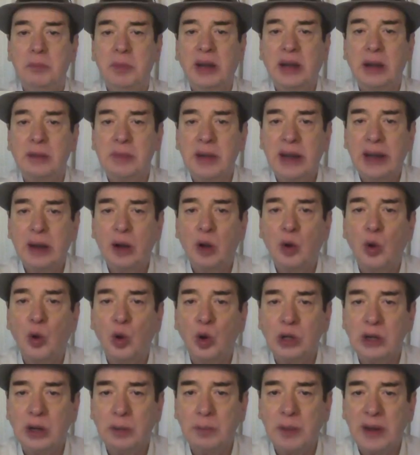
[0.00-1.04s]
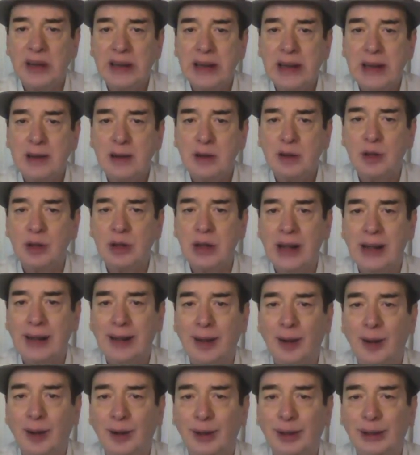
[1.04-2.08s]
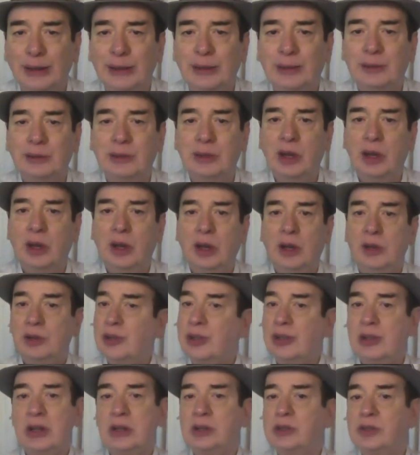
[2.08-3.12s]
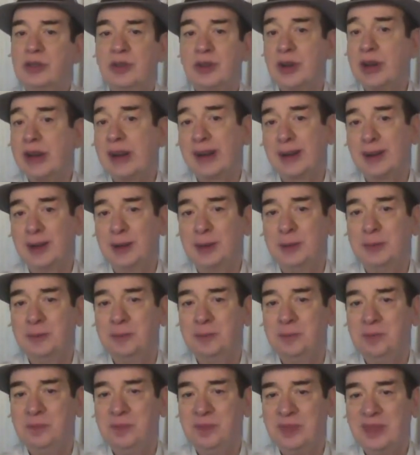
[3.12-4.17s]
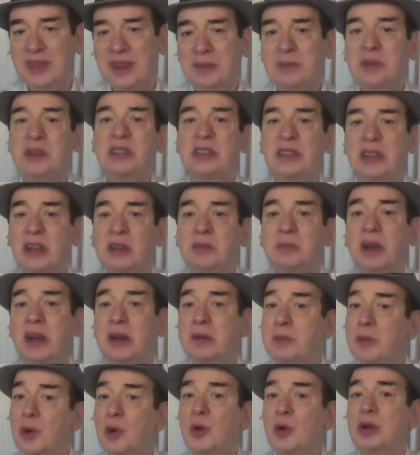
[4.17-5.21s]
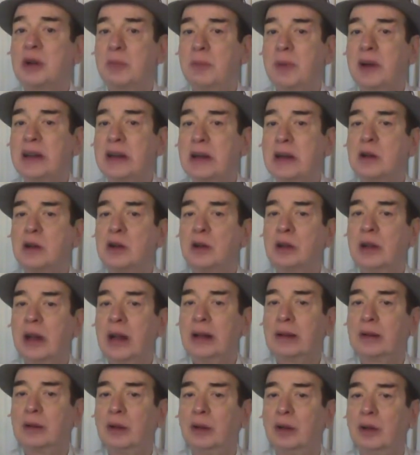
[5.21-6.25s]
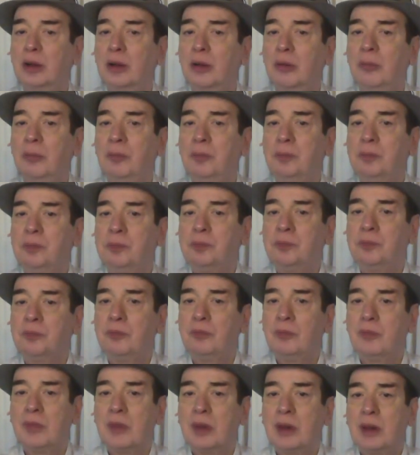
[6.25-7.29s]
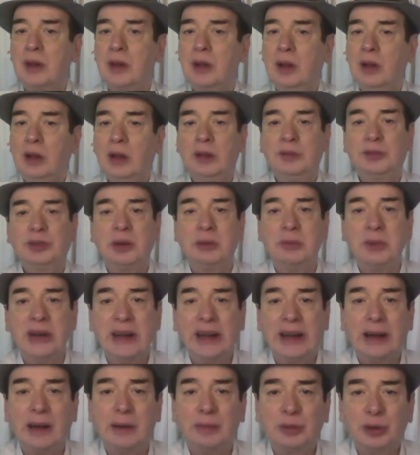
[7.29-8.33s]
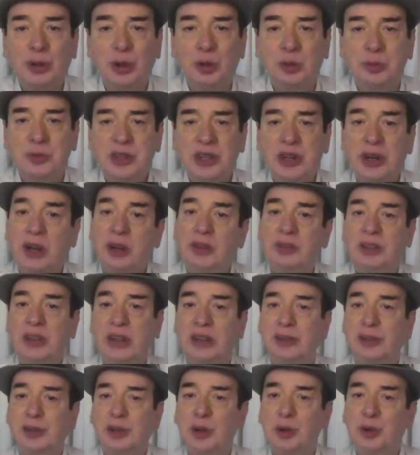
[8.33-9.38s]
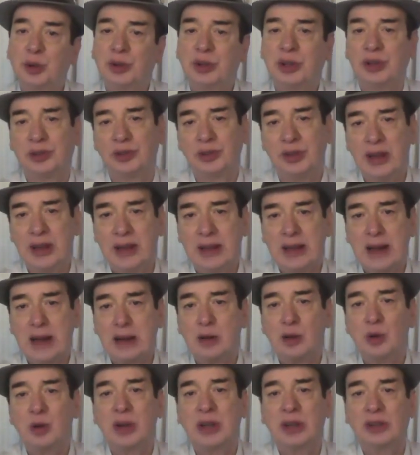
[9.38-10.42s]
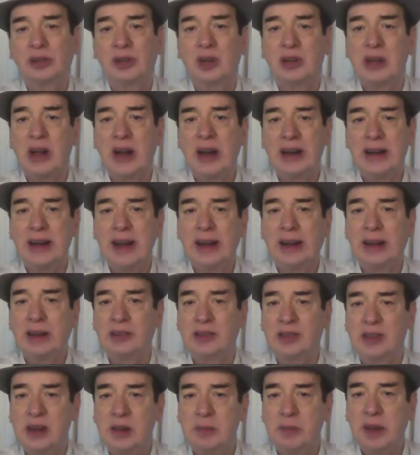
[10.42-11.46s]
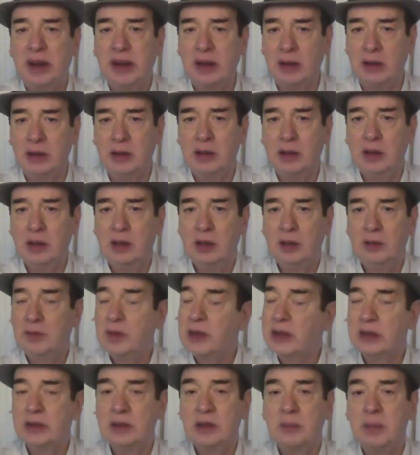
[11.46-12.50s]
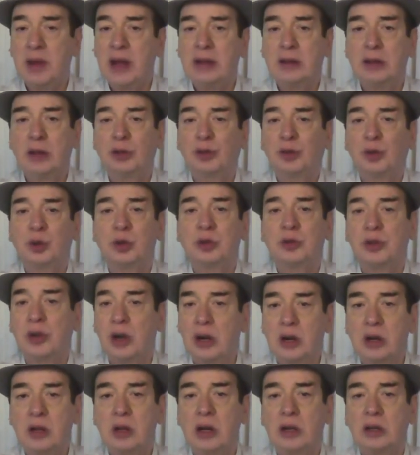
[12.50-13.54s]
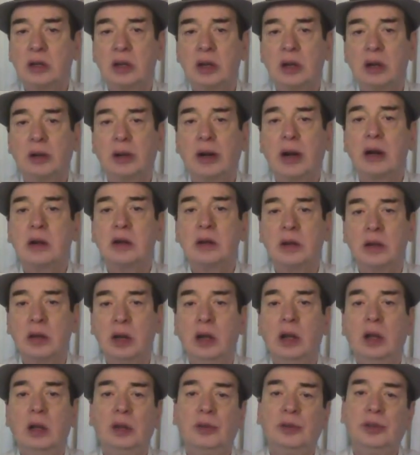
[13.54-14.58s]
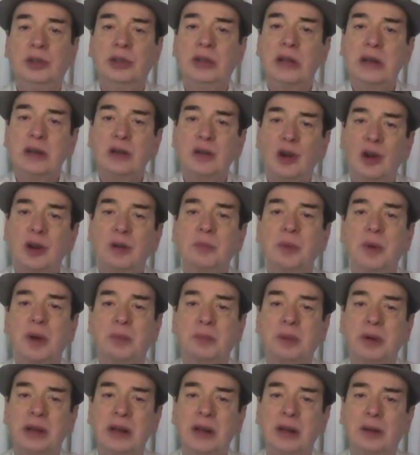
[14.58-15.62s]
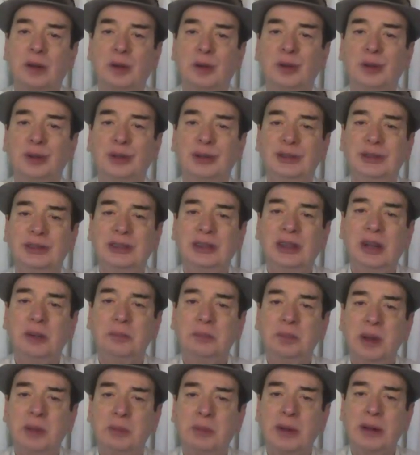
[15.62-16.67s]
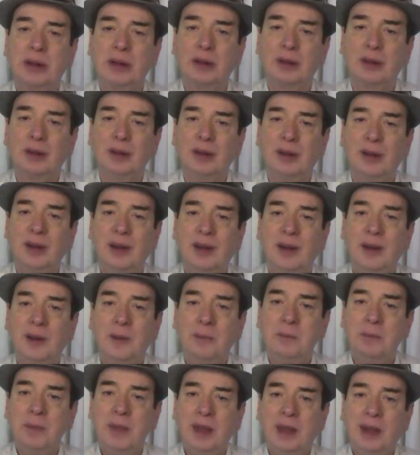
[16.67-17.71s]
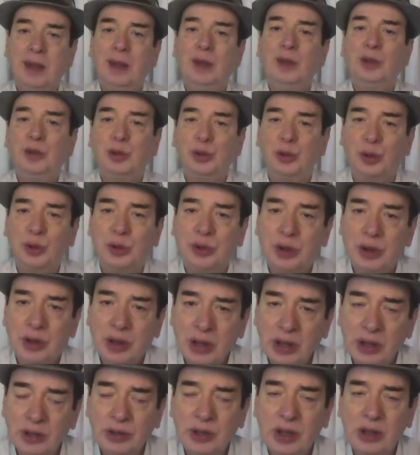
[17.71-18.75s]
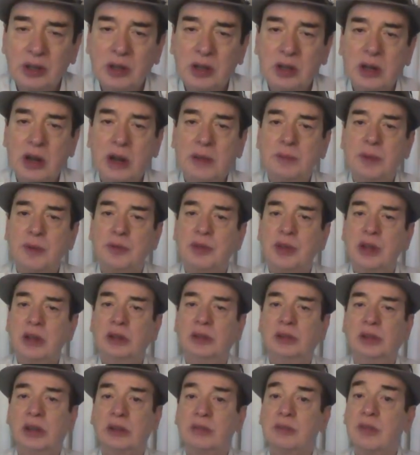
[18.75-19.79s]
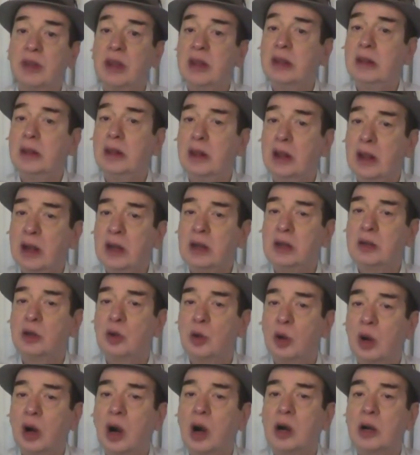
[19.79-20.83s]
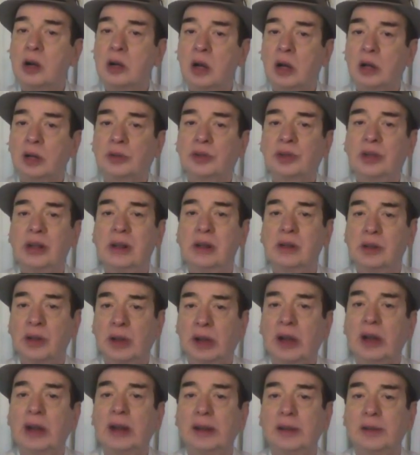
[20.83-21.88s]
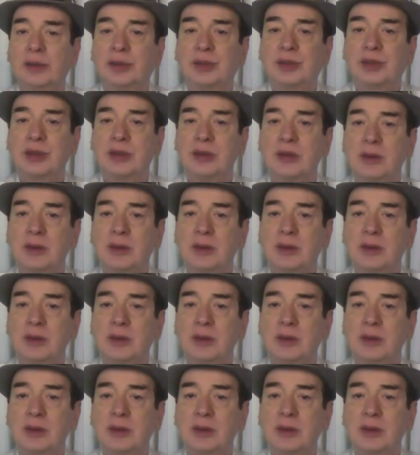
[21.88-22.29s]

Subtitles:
becoming codependent on alcohol. She doesn't drink, but she has become codependent on alcohol. If somebody comes home, she gives excuses saying that, no, he's got a headache, he's sleeping. Whereas the man is so drunk that he can't sit and talk properly to people. So these are the type of things that we need to guard ourselves against.